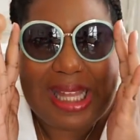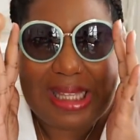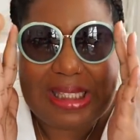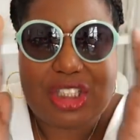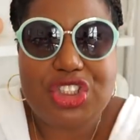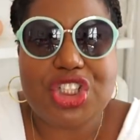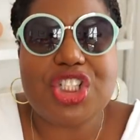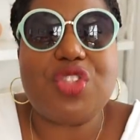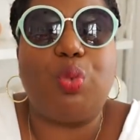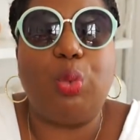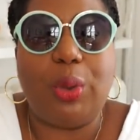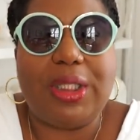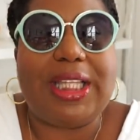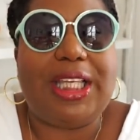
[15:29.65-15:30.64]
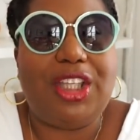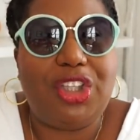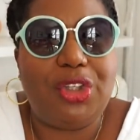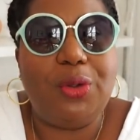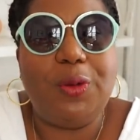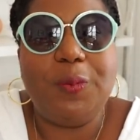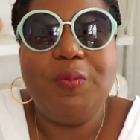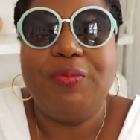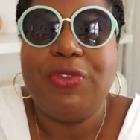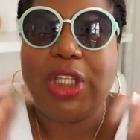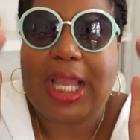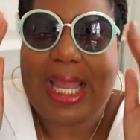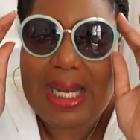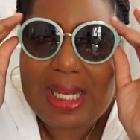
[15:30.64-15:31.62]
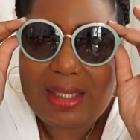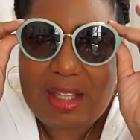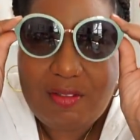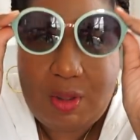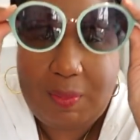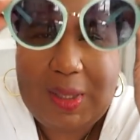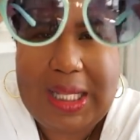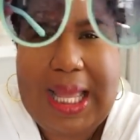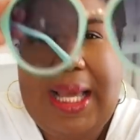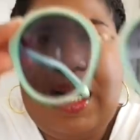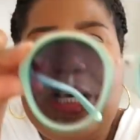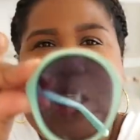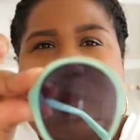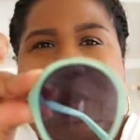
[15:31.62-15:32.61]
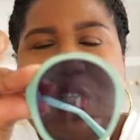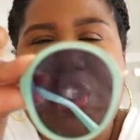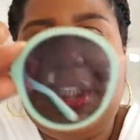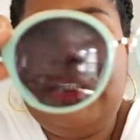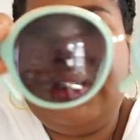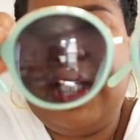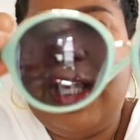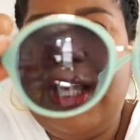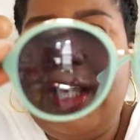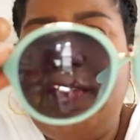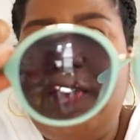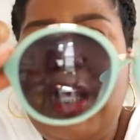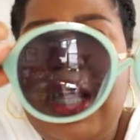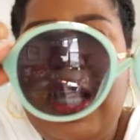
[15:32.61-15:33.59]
Like they're just really cute and I love them a lot. And I especially love